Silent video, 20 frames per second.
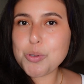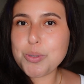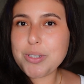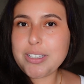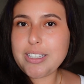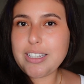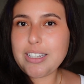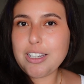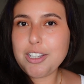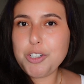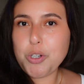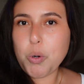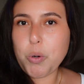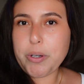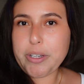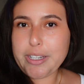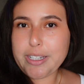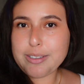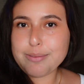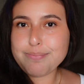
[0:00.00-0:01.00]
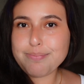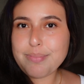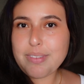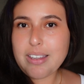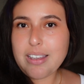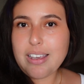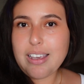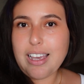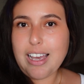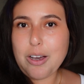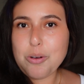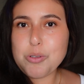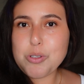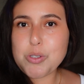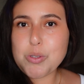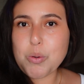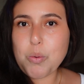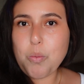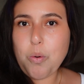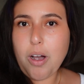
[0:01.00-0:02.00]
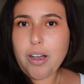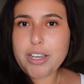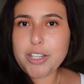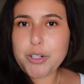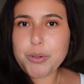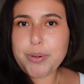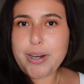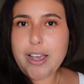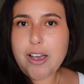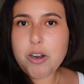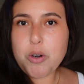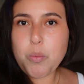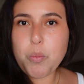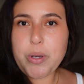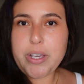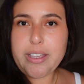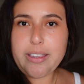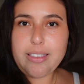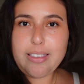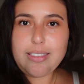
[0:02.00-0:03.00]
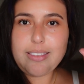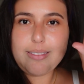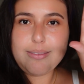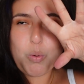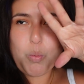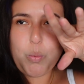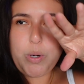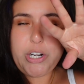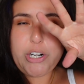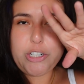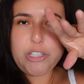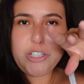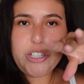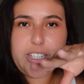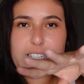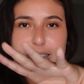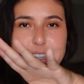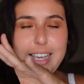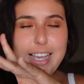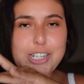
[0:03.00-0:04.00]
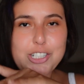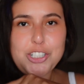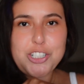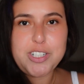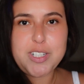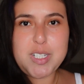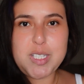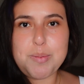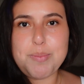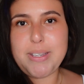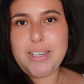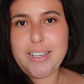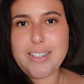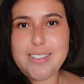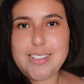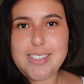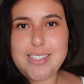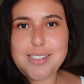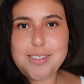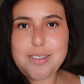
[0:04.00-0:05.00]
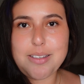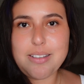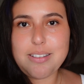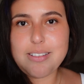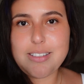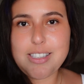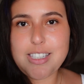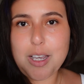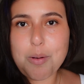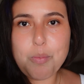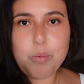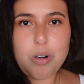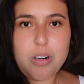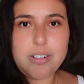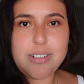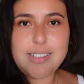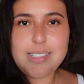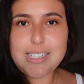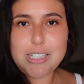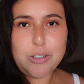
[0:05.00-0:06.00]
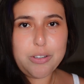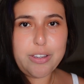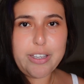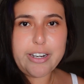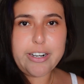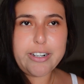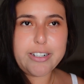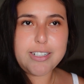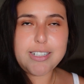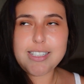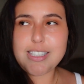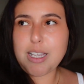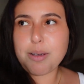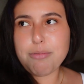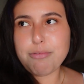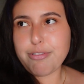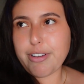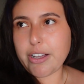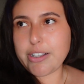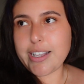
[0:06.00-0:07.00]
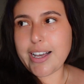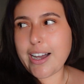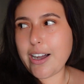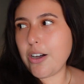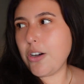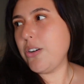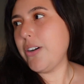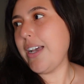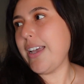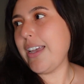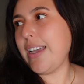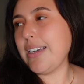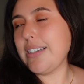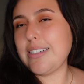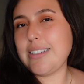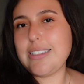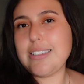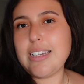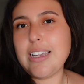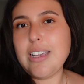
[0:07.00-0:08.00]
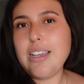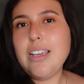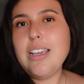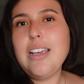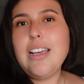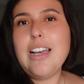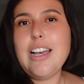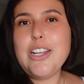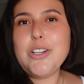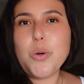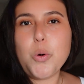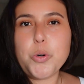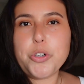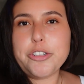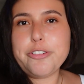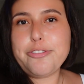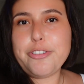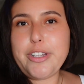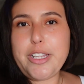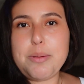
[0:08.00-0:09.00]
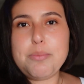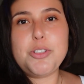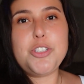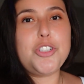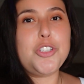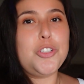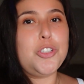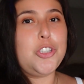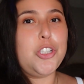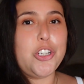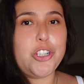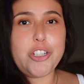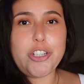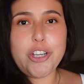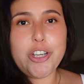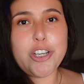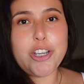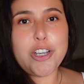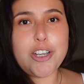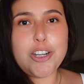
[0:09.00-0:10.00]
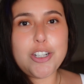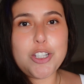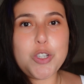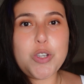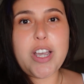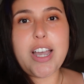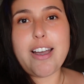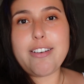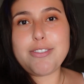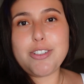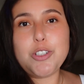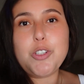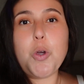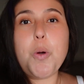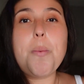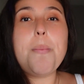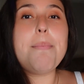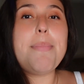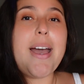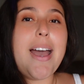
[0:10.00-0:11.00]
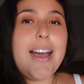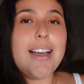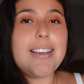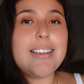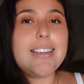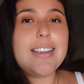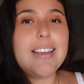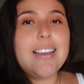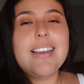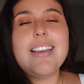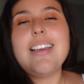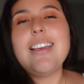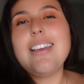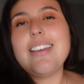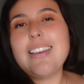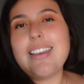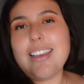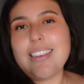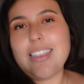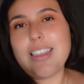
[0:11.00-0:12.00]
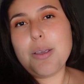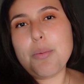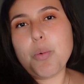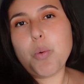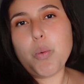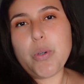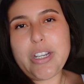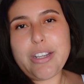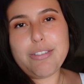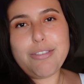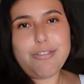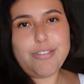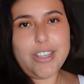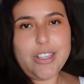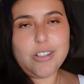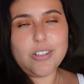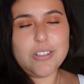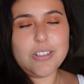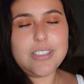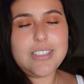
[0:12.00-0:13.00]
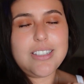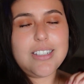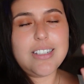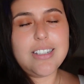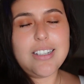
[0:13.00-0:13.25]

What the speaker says: really annoying. I was walking around with weird looking lashes because some were still there, some fell out, and in order for them to look good, you have to go back and get them refilled.